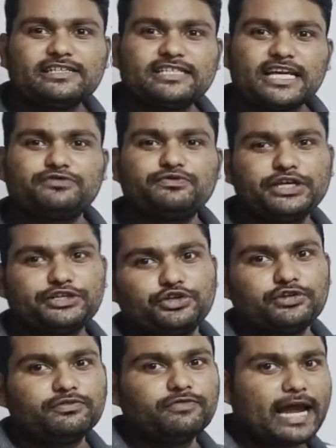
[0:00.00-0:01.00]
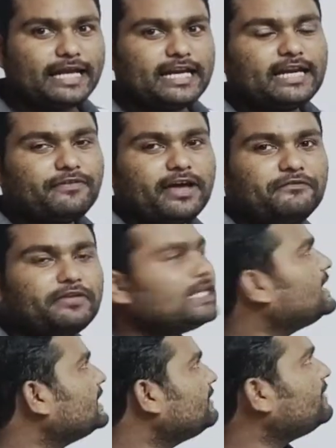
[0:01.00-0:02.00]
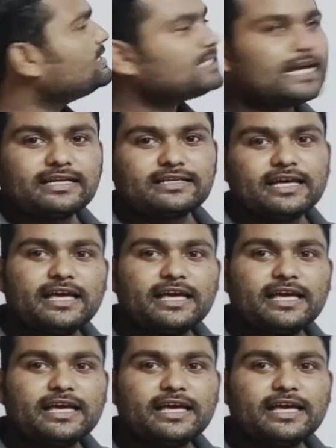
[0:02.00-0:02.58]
just we should identify whether the given set